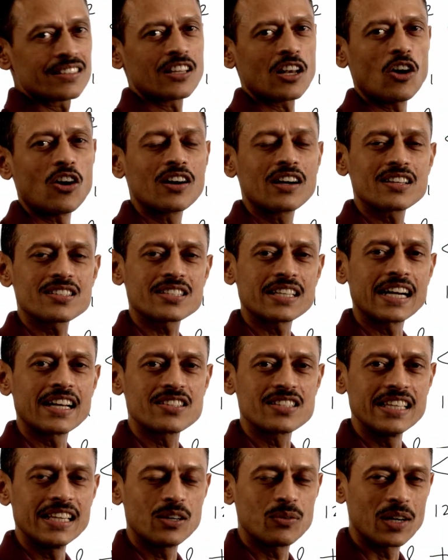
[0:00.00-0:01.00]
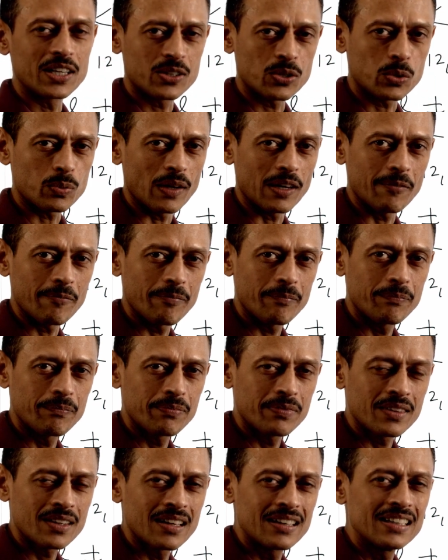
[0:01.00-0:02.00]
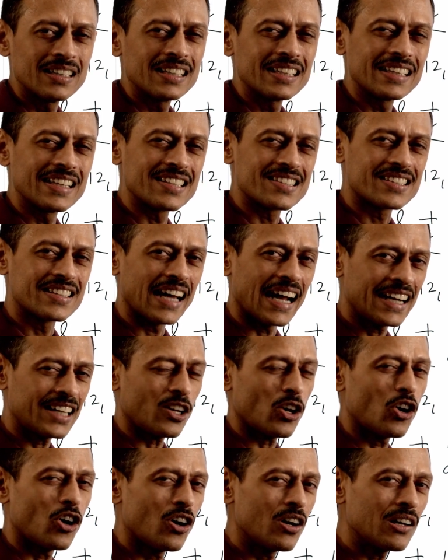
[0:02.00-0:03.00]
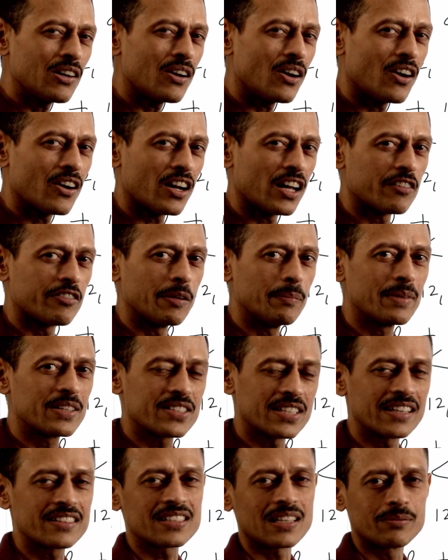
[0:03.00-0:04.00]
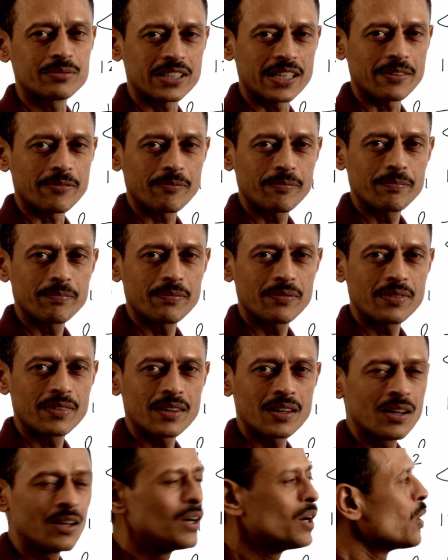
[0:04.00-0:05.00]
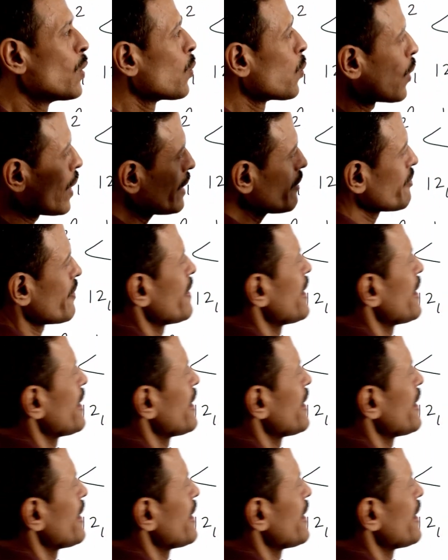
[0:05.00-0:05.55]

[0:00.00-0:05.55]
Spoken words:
the longest side is equal to 12. Is that all or are we missing something? What if